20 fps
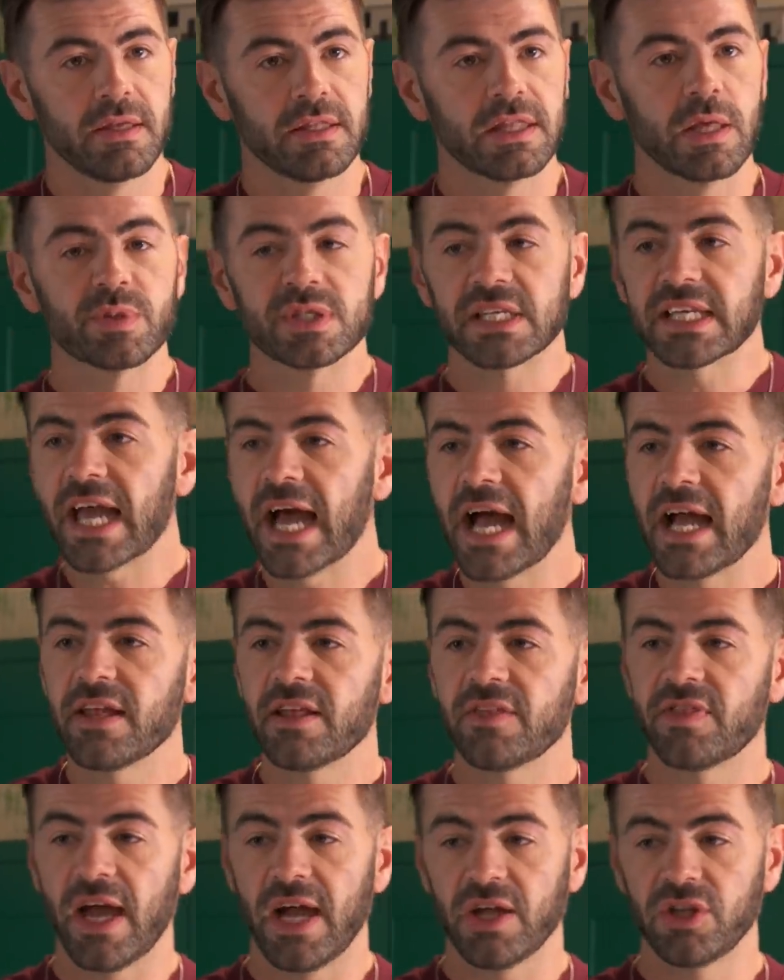There was a guy
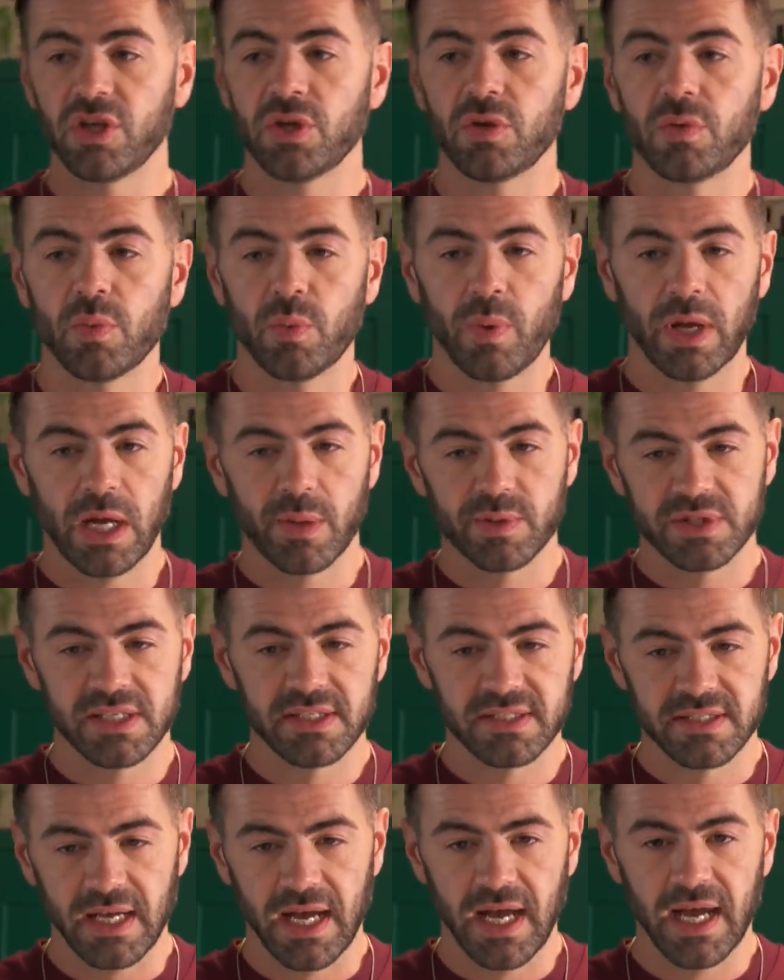that I knew when I was
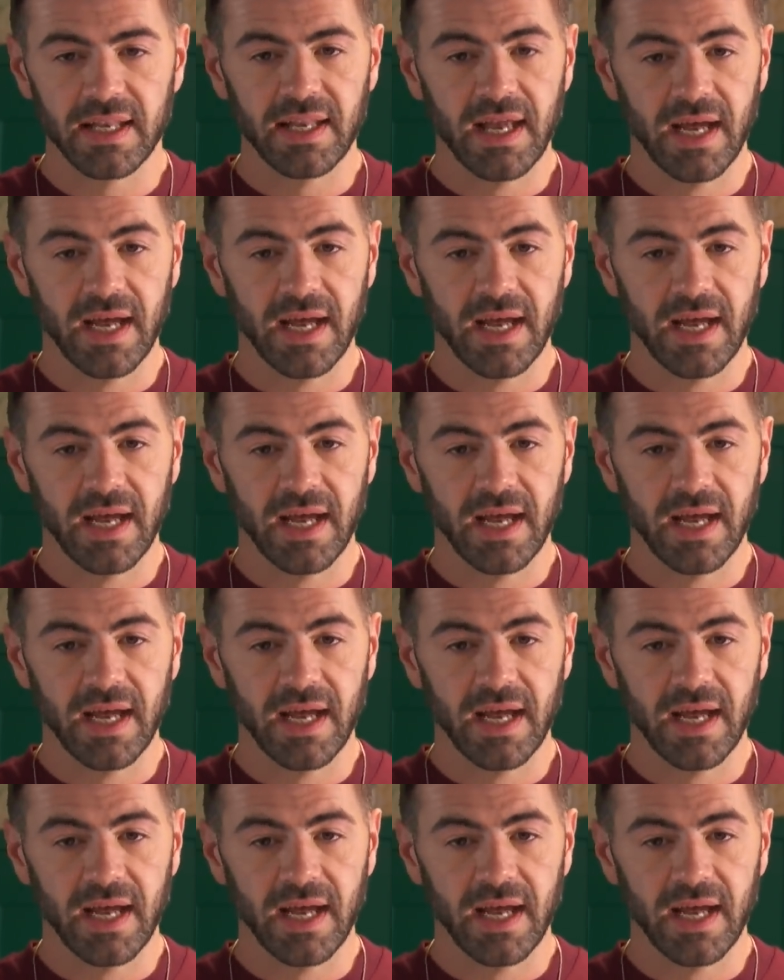inside,